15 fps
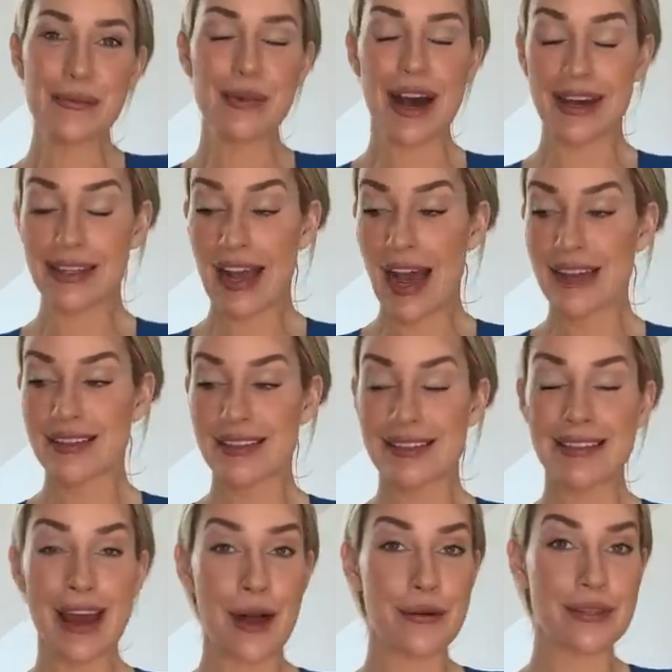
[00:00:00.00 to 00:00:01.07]
Podcast is
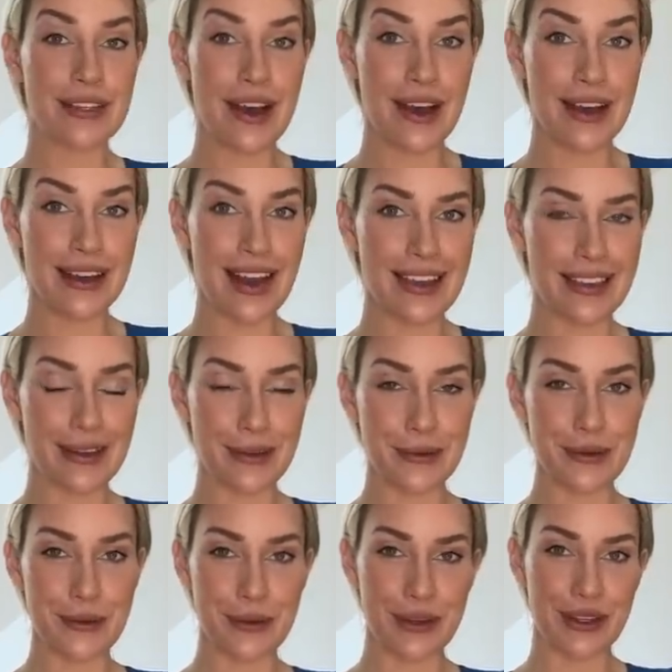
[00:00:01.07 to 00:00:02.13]
now done. I think it
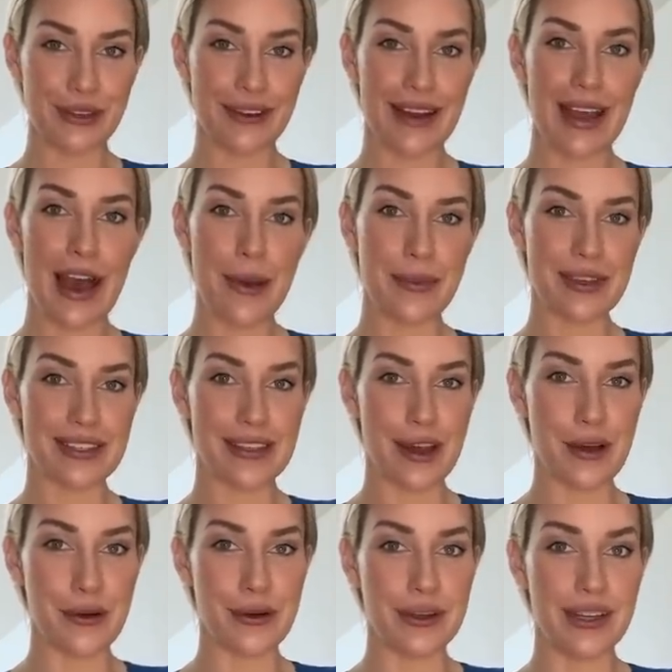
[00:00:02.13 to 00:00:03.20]
was a really great
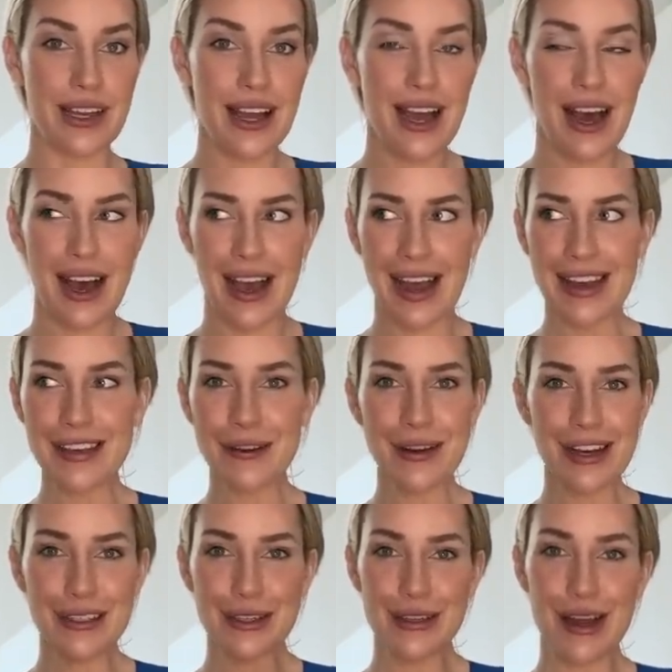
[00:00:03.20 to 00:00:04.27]
episode. I don't
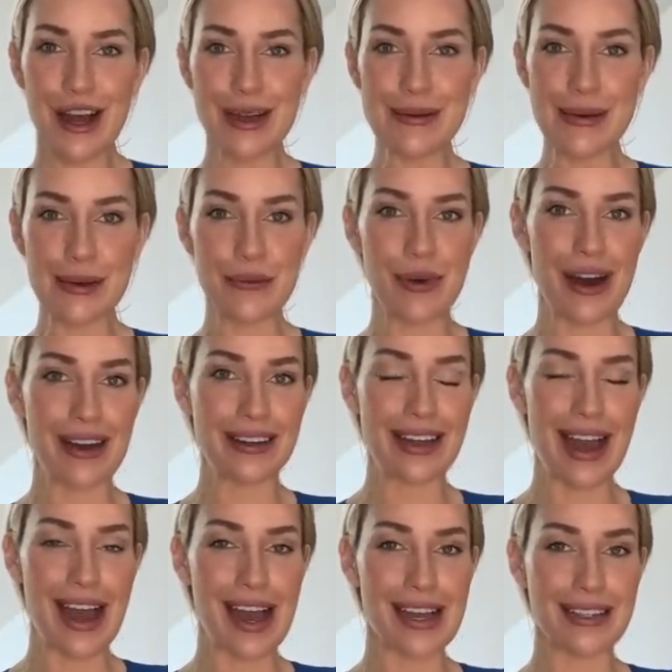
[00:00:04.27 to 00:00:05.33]
actually talk about my
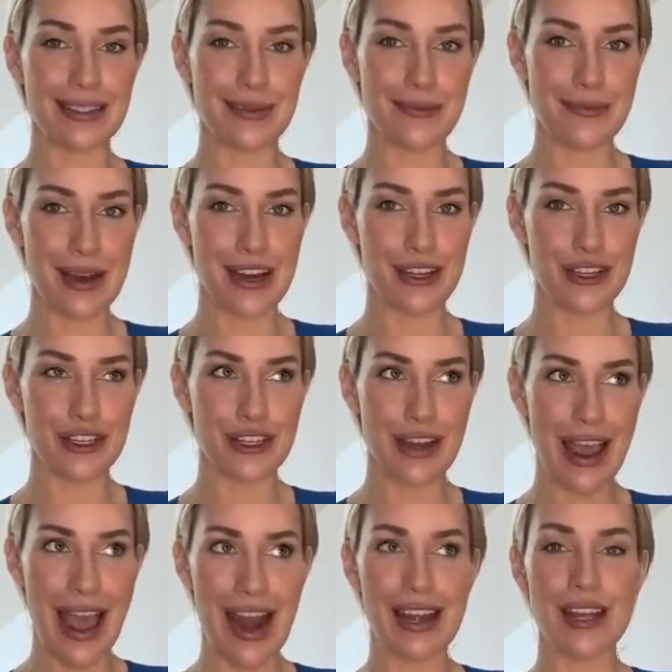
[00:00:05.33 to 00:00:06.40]
podcast much
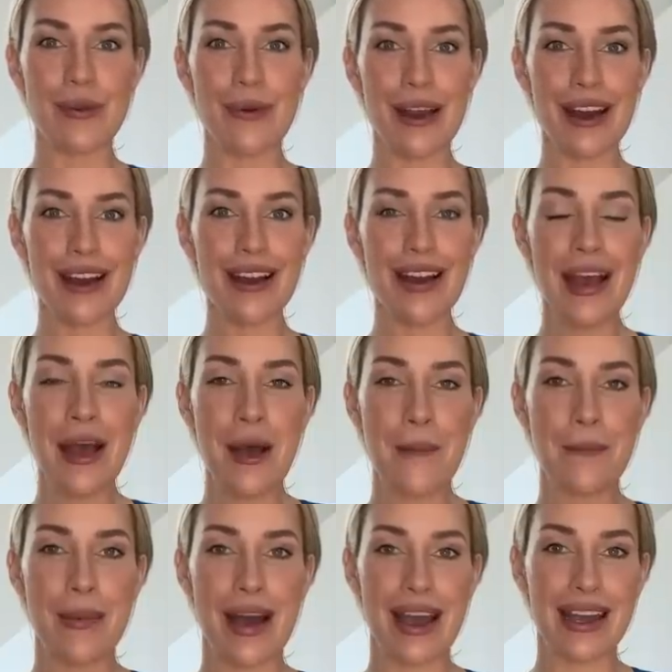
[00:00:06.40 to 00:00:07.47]
anywhere,
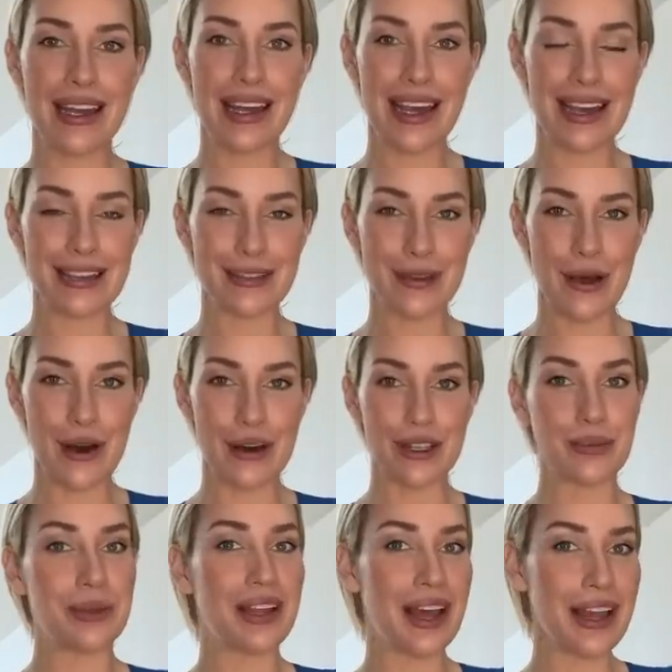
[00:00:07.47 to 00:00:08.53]
but it's
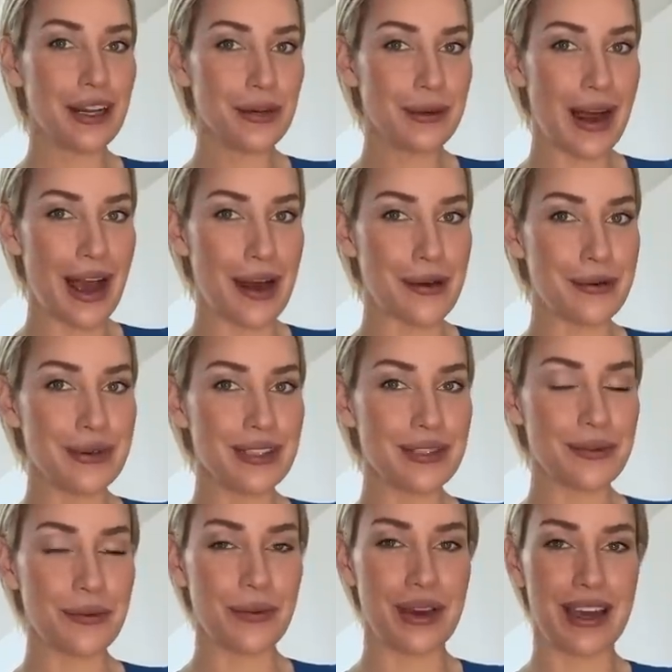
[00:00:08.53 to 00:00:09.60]
called Playing Around
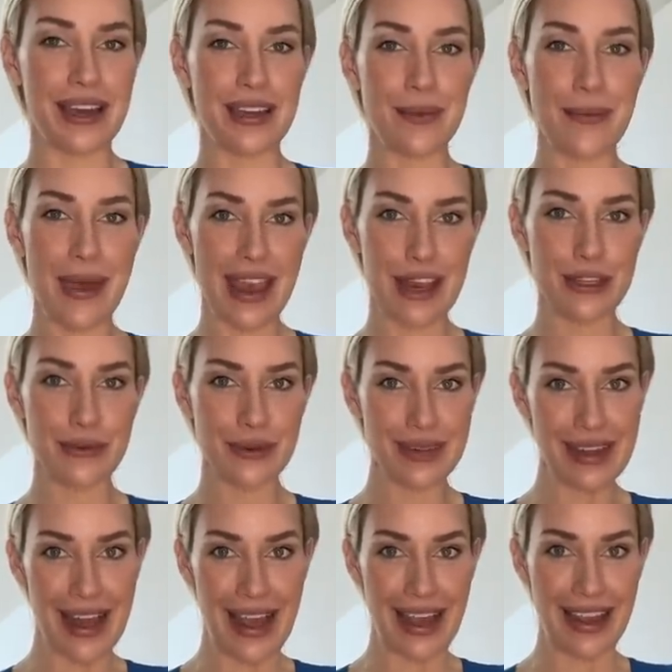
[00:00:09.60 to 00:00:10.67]
with Paige
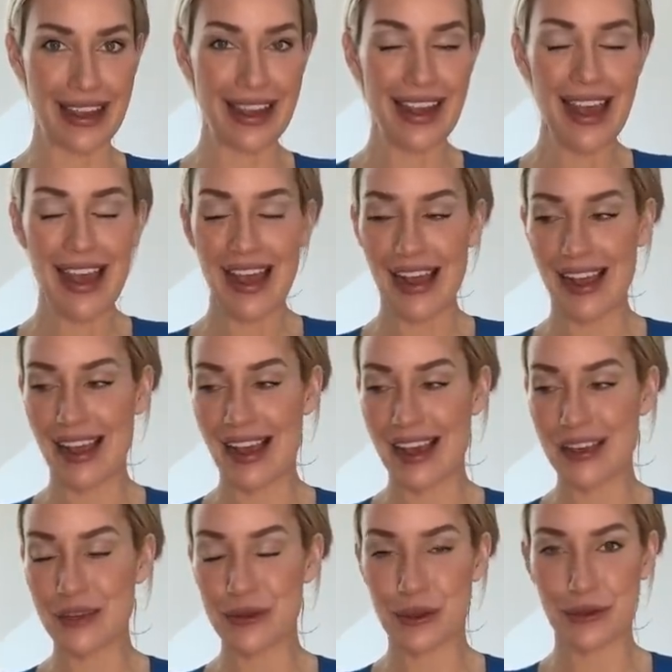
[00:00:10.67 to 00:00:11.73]
Renee,
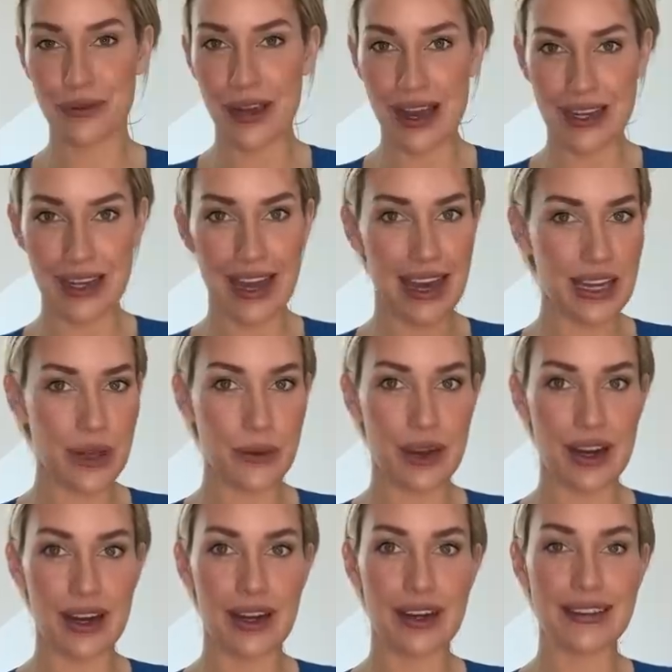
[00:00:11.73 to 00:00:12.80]
and you can find it
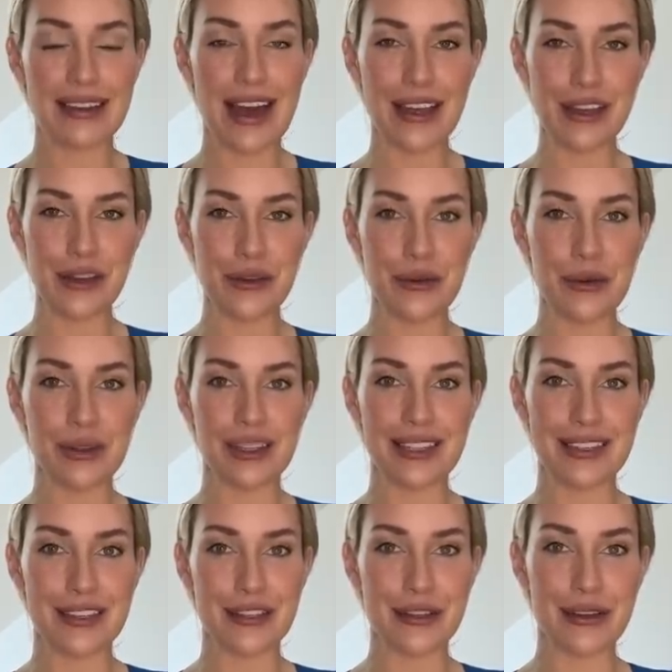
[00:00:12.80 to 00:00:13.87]
anywhere that you
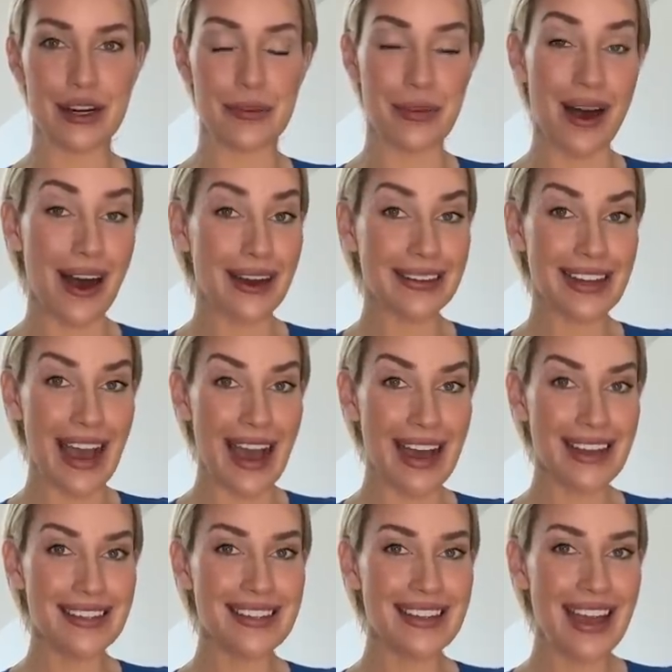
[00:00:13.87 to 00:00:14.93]
listen to your
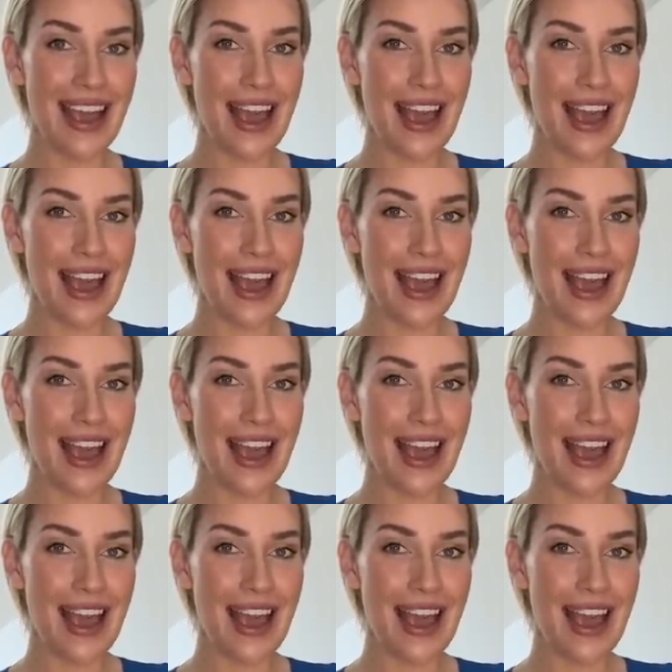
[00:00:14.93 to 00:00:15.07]
podcast.